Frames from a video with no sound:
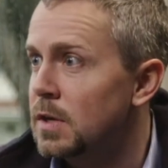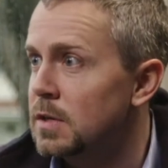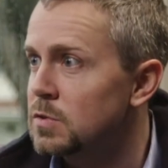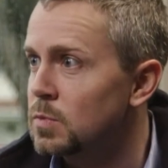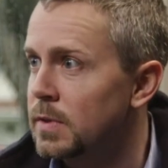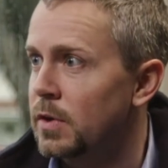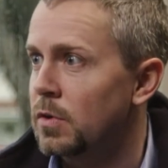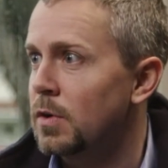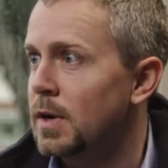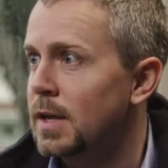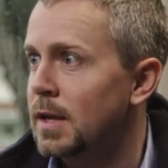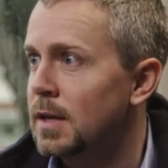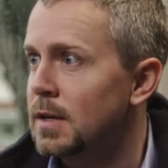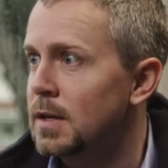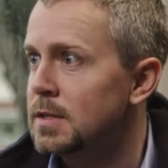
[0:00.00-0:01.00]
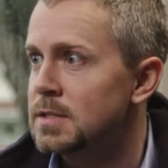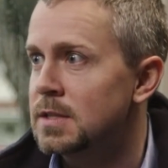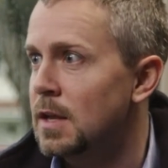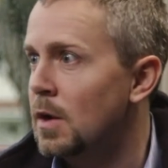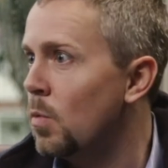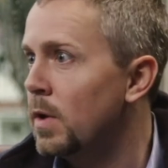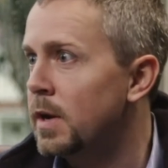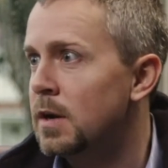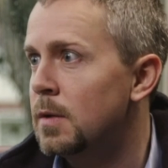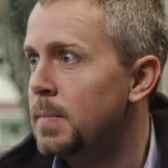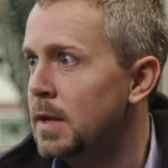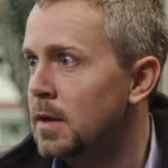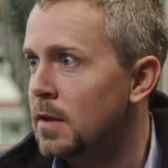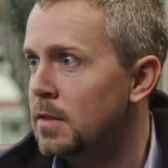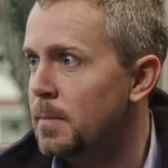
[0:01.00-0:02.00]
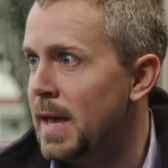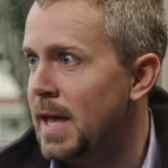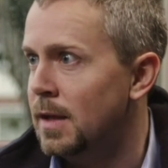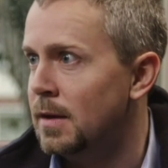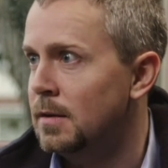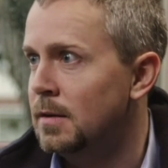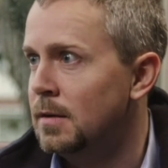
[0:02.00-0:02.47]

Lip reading: because when the hurricane hits, they don't want to depend on the man.